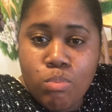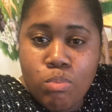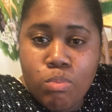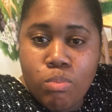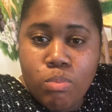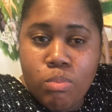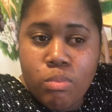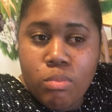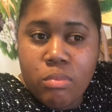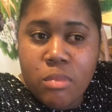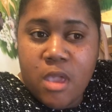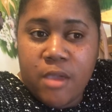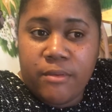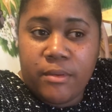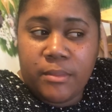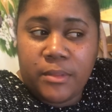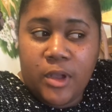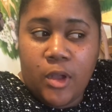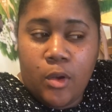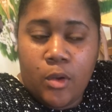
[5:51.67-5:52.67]
at
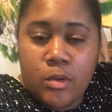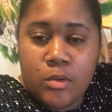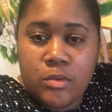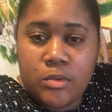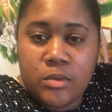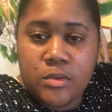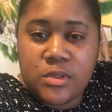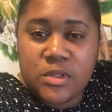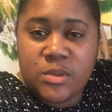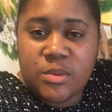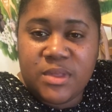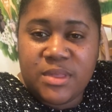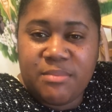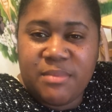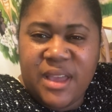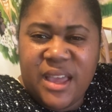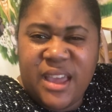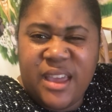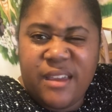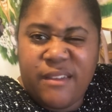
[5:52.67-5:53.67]
Kohl's with my
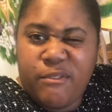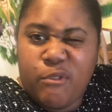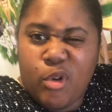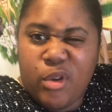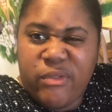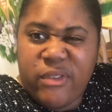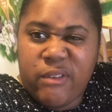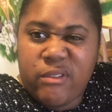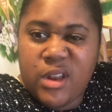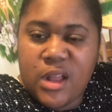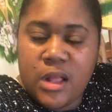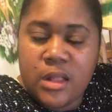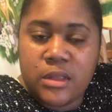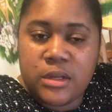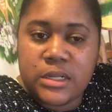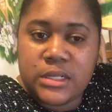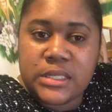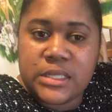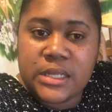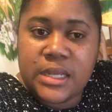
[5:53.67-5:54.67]
$45,
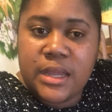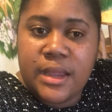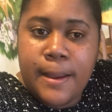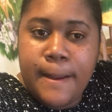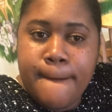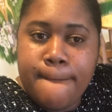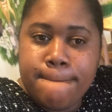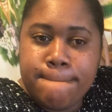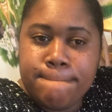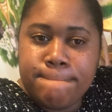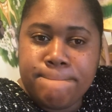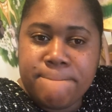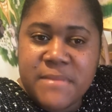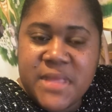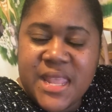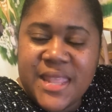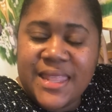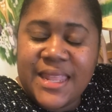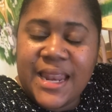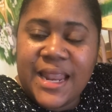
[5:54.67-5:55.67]
and then I need to
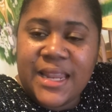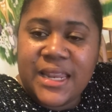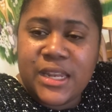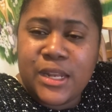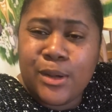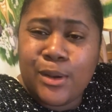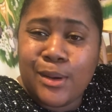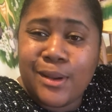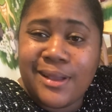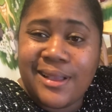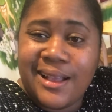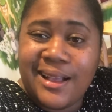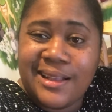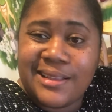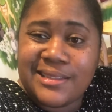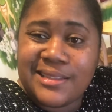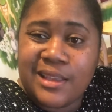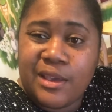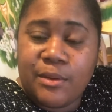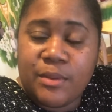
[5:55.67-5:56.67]
go to Costco as
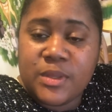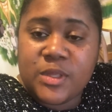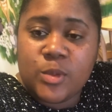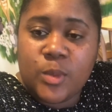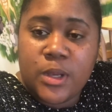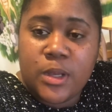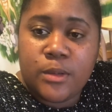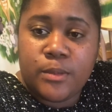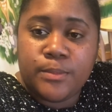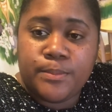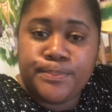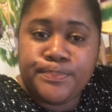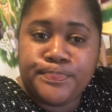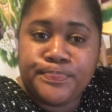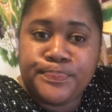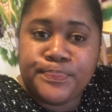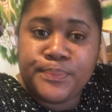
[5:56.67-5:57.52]
well. So